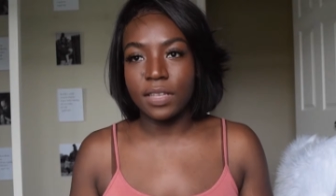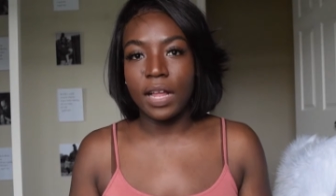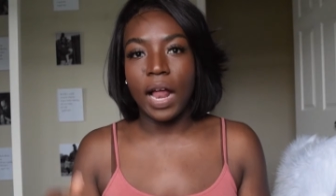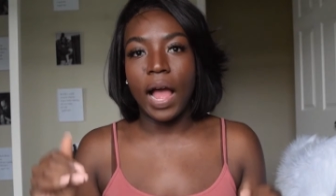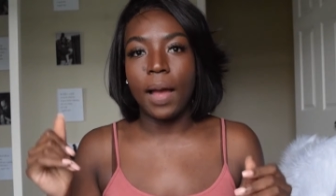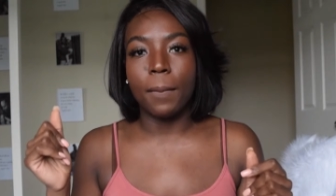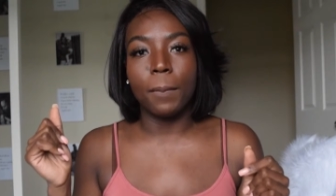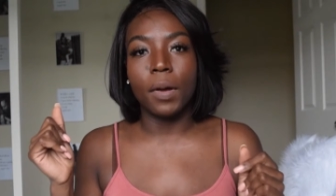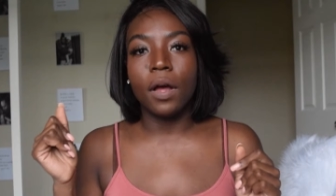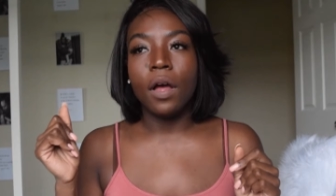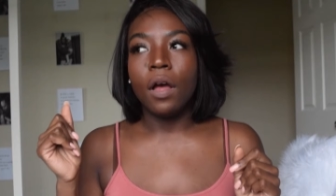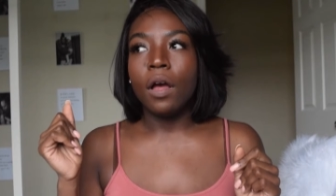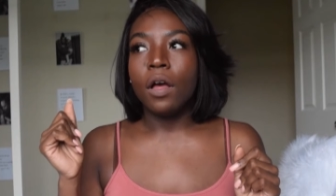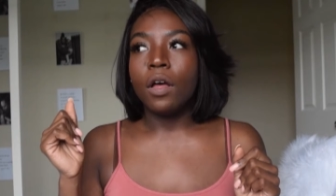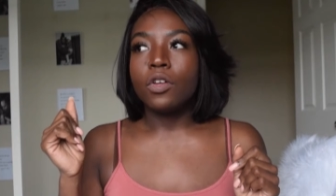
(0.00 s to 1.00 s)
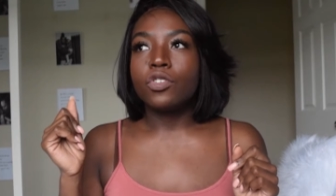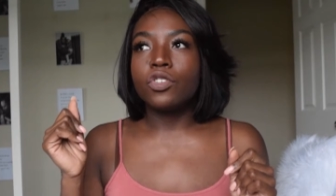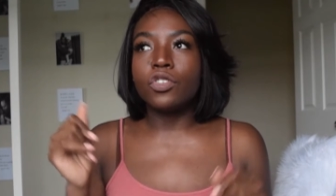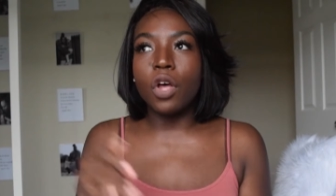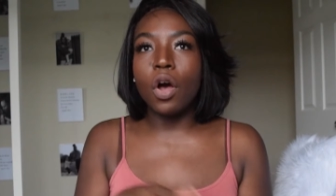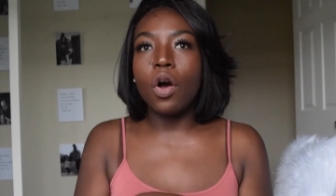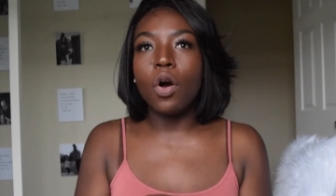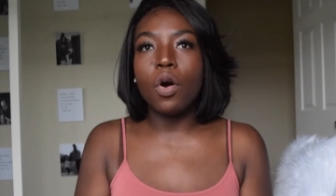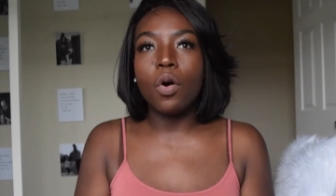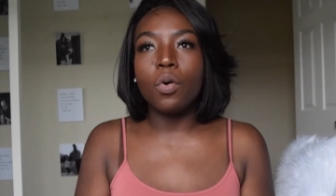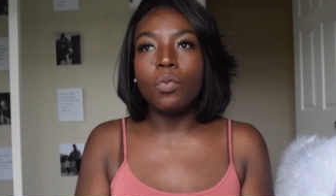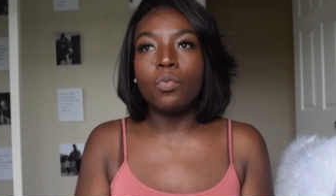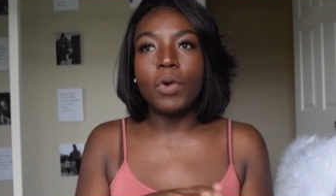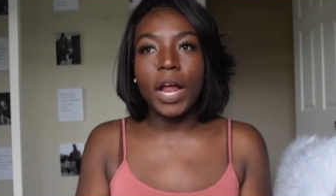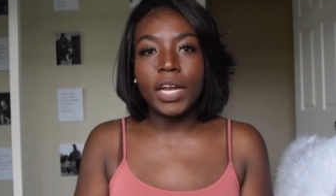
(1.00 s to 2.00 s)
that I'm
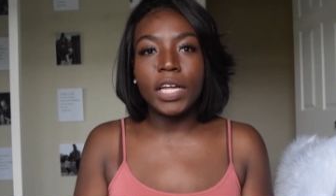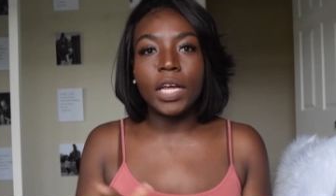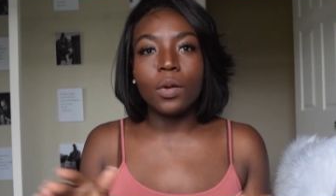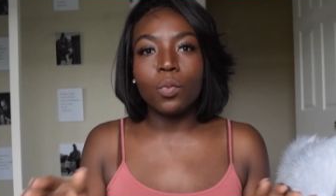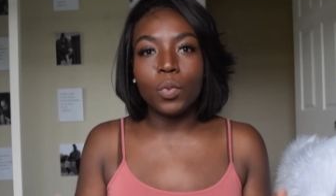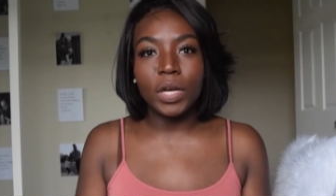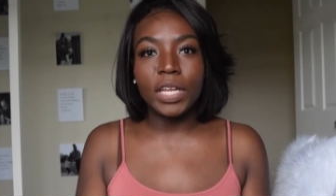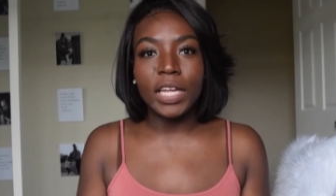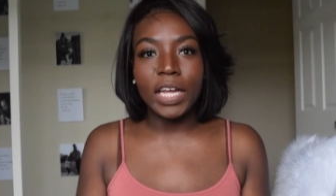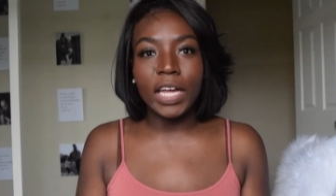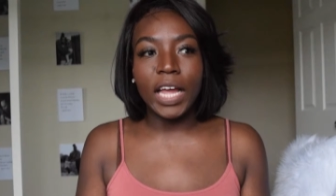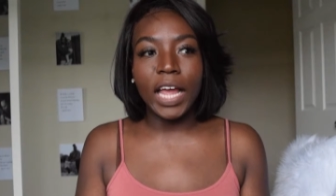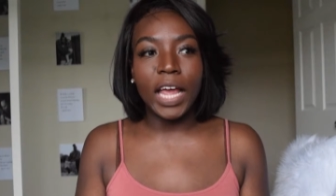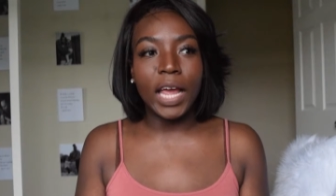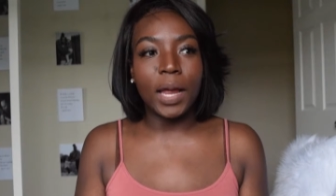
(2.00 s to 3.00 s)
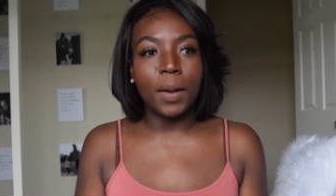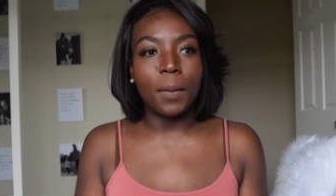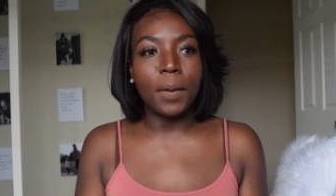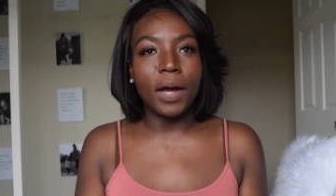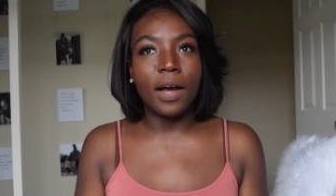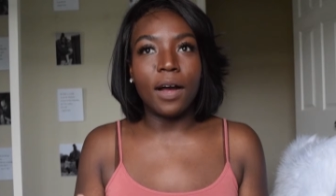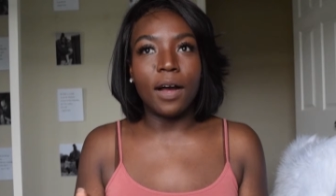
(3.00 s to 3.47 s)
so ready and willing and